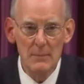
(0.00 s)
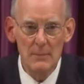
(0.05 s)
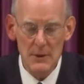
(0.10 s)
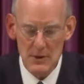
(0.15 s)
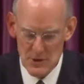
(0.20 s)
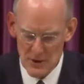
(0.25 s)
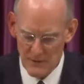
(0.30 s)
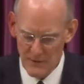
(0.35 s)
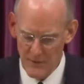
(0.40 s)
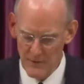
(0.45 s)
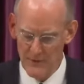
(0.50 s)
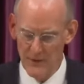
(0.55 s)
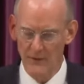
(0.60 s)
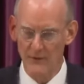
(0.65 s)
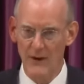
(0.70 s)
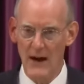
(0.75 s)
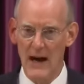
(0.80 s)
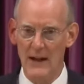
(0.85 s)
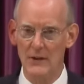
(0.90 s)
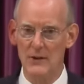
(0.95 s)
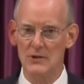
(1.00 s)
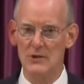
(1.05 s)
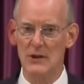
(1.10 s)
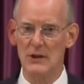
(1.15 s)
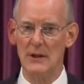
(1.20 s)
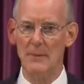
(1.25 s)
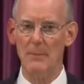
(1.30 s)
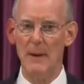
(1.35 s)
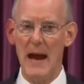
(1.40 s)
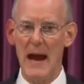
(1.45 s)
Because if the Father's
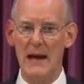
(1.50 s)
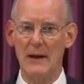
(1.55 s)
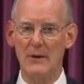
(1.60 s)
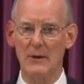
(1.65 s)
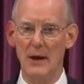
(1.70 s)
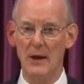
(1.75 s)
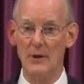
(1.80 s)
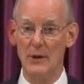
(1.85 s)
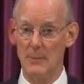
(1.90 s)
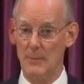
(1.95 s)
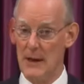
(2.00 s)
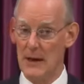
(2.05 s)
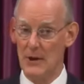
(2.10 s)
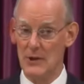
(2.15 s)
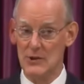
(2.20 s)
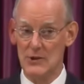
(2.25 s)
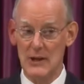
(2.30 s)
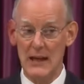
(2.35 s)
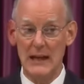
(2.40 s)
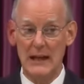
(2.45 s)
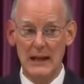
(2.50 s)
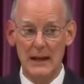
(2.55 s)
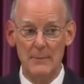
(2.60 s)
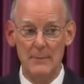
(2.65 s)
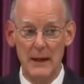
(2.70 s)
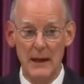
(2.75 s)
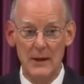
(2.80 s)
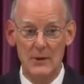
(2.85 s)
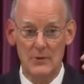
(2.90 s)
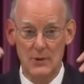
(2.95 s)
in the background, you better seek
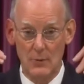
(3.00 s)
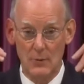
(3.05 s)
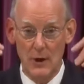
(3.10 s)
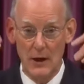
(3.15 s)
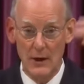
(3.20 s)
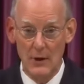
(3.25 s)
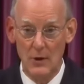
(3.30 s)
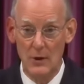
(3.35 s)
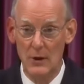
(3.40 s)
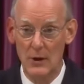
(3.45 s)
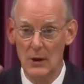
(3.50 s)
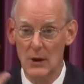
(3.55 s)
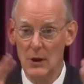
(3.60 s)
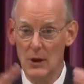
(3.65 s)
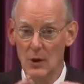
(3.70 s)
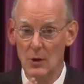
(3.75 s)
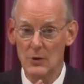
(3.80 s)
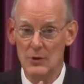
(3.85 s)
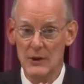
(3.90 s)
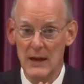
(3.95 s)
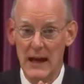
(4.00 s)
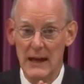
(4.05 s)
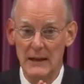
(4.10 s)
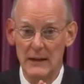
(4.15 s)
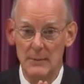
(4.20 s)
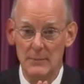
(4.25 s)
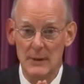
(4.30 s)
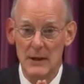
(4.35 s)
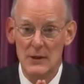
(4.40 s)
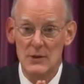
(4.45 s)
him. He's the one who, whose
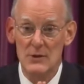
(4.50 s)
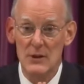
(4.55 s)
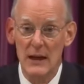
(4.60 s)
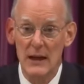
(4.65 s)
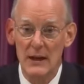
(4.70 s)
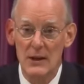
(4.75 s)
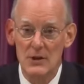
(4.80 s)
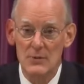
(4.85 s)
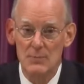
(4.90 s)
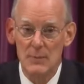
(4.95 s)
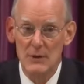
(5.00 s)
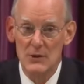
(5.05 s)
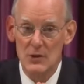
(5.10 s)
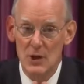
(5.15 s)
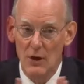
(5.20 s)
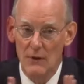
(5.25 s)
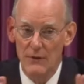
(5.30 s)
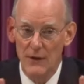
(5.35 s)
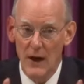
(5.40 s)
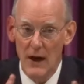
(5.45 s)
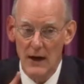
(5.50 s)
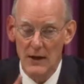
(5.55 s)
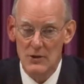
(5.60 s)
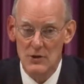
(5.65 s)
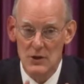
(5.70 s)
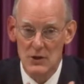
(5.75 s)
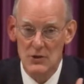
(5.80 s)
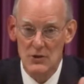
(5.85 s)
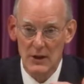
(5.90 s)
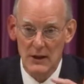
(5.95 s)
kingdom this is, but so far
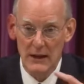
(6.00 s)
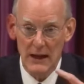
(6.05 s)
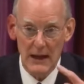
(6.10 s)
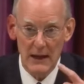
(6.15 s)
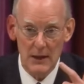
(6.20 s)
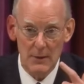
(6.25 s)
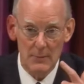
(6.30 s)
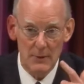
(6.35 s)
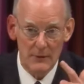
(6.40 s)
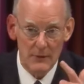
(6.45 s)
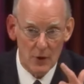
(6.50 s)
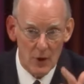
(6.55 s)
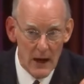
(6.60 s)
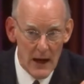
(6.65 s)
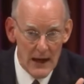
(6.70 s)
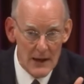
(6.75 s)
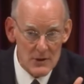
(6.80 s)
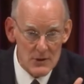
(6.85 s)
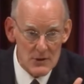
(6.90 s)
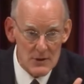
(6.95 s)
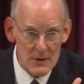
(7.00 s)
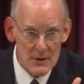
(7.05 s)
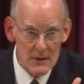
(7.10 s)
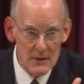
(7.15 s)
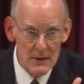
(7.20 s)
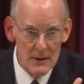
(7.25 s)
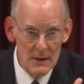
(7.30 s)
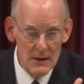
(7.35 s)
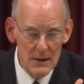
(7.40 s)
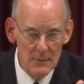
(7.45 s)
it's just the kingdom of Christ.
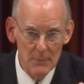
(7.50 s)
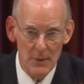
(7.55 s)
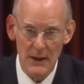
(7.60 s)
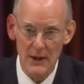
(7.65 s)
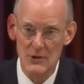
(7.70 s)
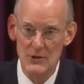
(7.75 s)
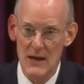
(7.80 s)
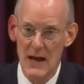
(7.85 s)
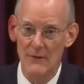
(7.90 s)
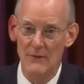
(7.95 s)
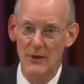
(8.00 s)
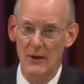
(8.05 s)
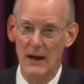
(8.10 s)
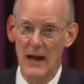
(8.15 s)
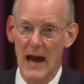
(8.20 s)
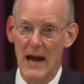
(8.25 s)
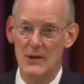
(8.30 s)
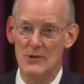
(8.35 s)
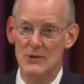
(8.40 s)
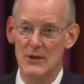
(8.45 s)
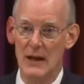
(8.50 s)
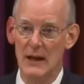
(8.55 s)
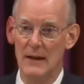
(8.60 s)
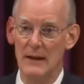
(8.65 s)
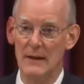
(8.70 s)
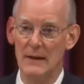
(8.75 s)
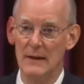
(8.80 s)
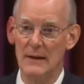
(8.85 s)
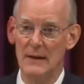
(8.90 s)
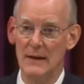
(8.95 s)
But it's
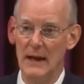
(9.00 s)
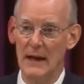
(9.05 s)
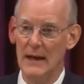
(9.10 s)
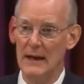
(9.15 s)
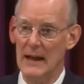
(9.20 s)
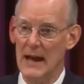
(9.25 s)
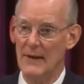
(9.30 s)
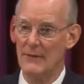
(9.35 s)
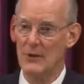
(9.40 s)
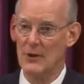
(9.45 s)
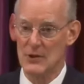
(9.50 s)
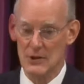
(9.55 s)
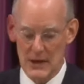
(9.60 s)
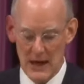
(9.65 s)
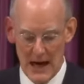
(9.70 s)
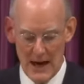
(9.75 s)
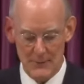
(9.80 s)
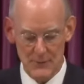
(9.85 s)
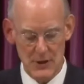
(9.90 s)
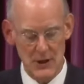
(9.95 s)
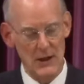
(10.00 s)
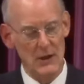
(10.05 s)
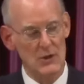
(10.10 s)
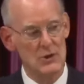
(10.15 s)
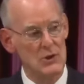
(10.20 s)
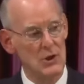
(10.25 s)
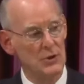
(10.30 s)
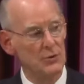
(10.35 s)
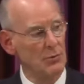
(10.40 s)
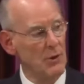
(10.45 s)
everlasting it never stops, and
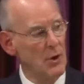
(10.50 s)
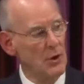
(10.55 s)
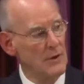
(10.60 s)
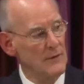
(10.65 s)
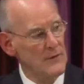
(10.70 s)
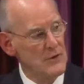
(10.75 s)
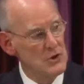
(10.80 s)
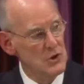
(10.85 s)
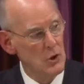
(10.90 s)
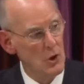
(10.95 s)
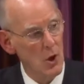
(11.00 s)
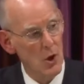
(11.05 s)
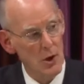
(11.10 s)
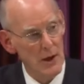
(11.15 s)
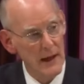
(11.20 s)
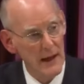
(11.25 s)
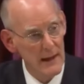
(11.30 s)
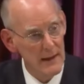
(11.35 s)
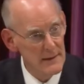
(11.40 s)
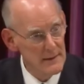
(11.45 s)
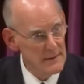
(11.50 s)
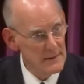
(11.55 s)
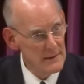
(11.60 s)
it's the throne of His glory.